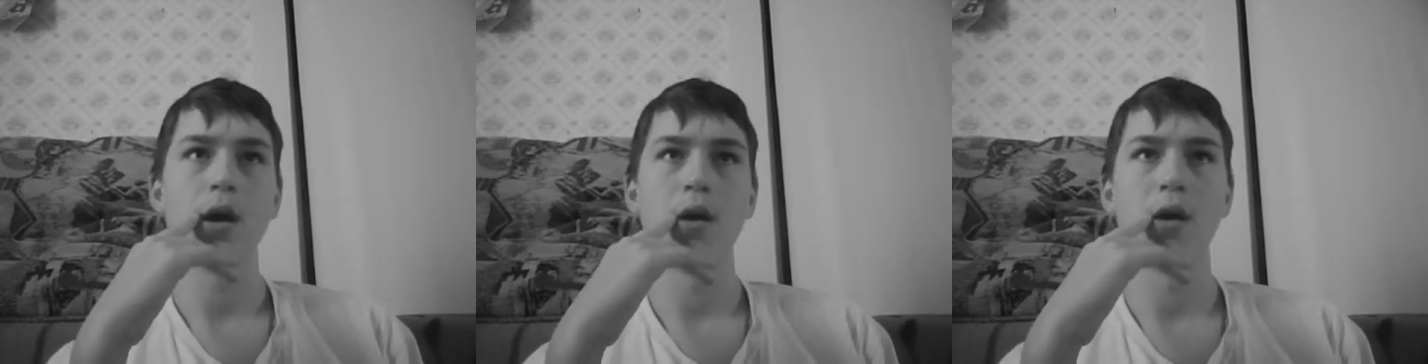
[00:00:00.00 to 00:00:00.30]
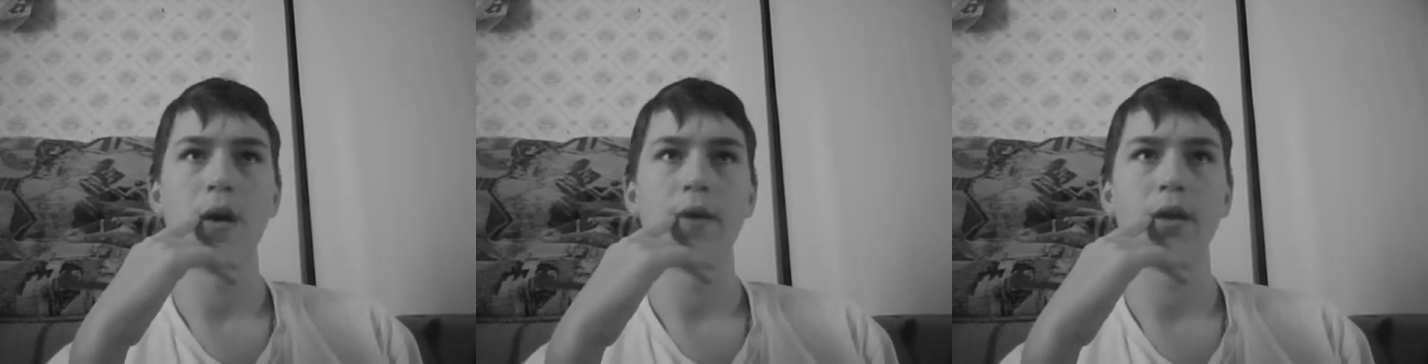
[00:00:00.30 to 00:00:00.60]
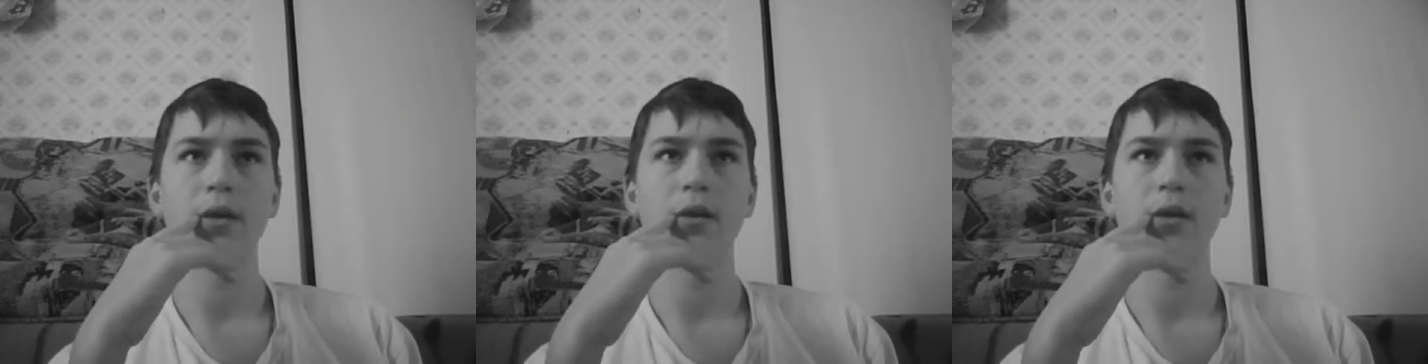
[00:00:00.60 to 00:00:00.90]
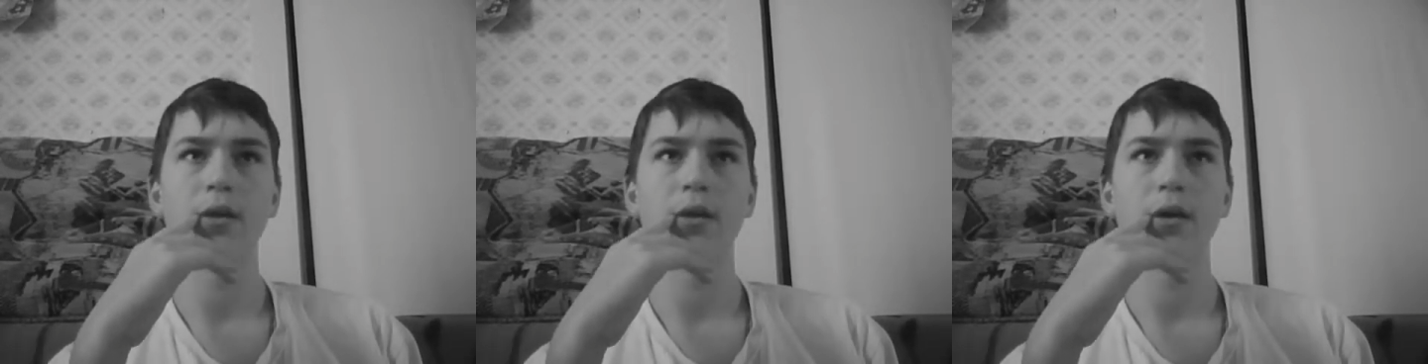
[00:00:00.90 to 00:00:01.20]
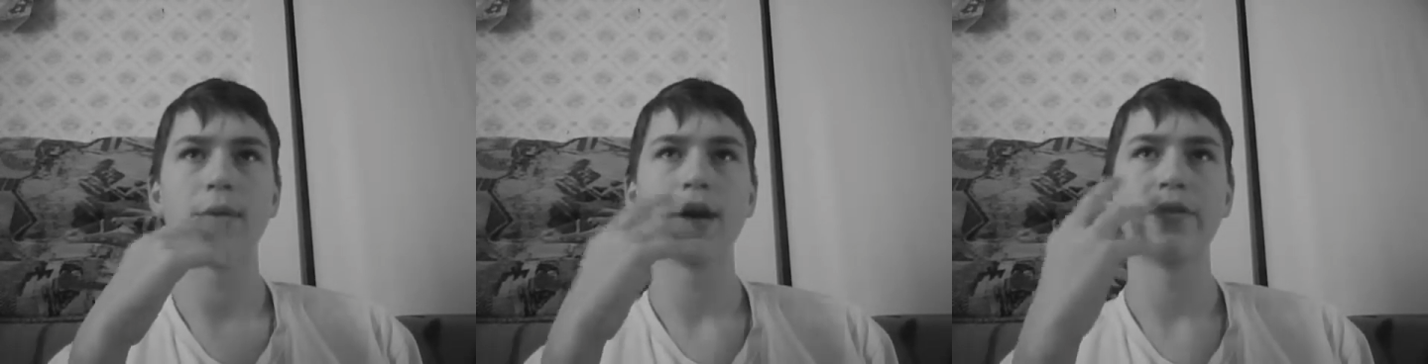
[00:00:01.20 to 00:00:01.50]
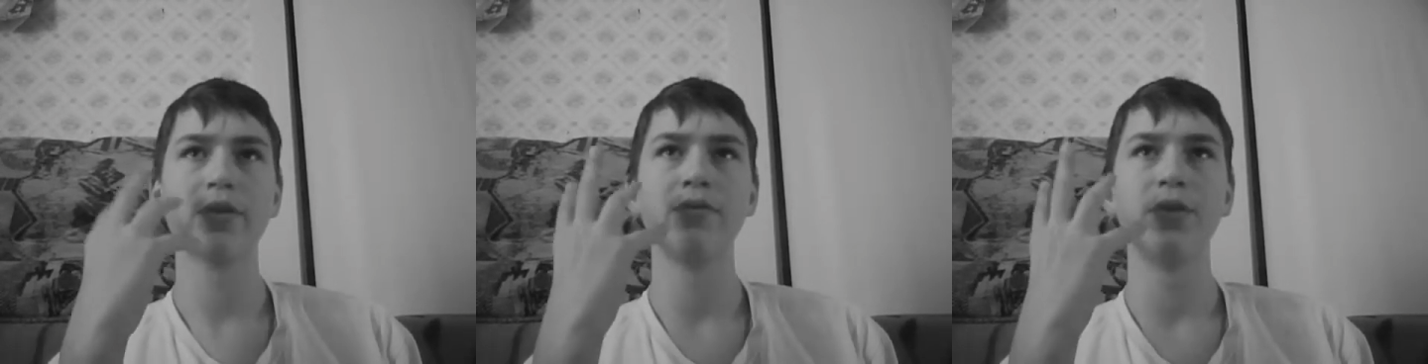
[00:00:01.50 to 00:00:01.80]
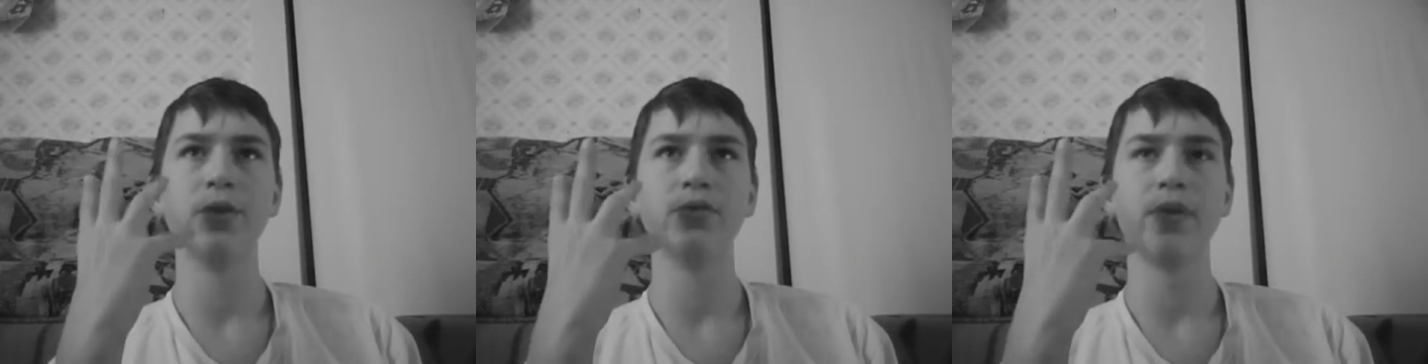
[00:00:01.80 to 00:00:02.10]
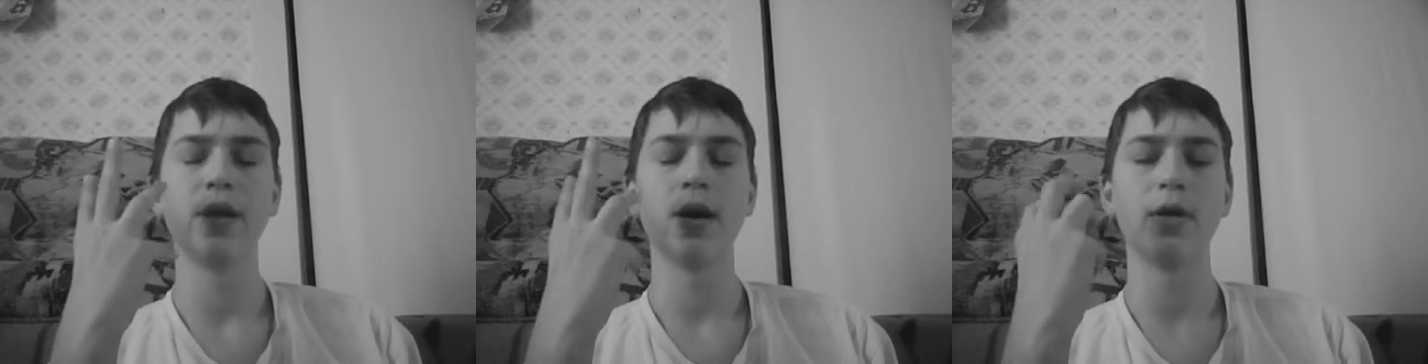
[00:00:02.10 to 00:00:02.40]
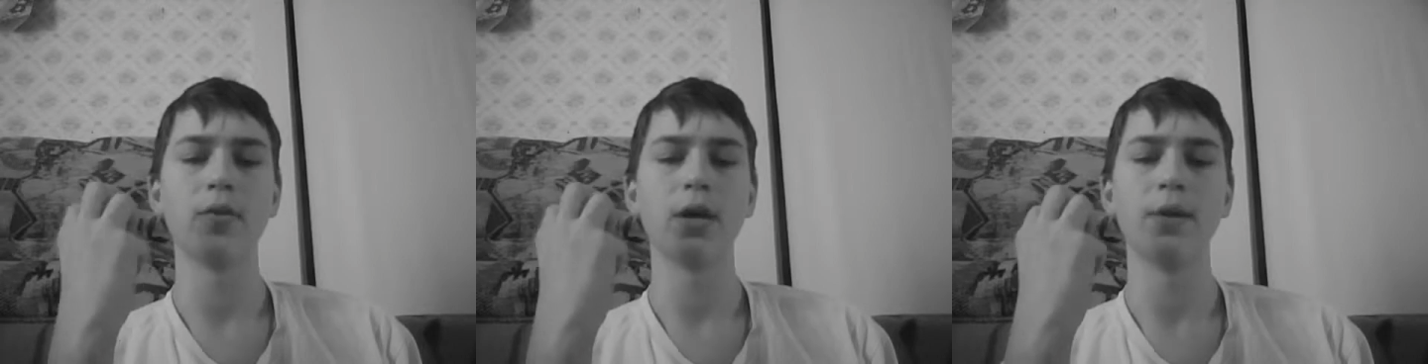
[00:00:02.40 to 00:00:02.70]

Uh, I mean, I'm kind of confused right now.